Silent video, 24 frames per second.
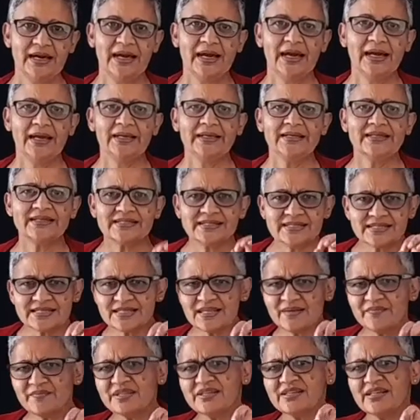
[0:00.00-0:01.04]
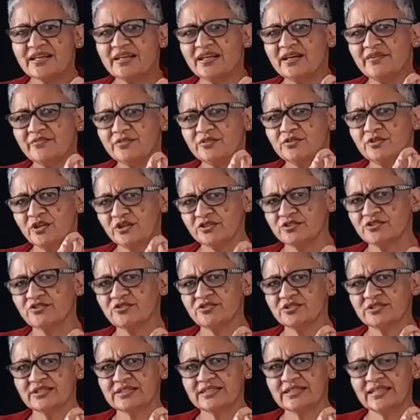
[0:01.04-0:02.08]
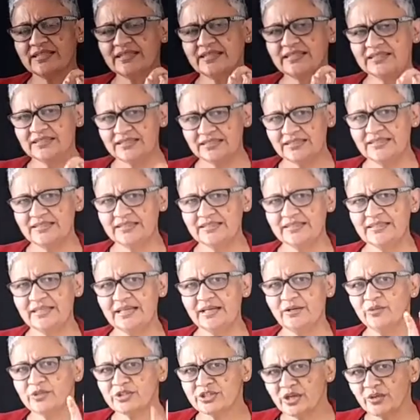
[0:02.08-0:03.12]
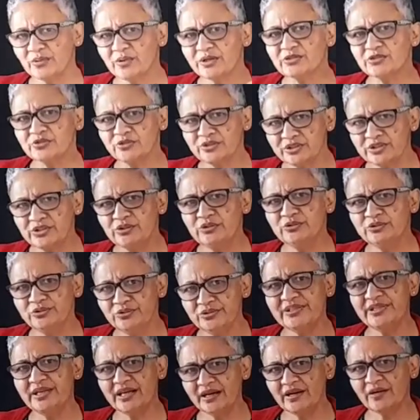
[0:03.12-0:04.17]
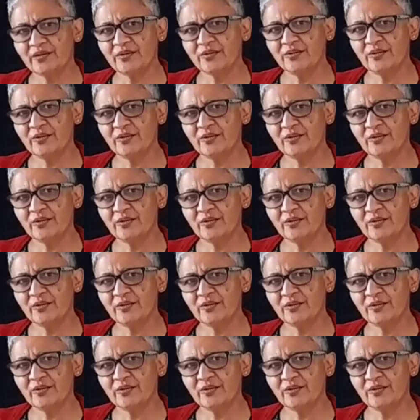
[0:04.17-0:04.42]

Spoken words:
And this is something that I forgot to say earlier and which I want to include now.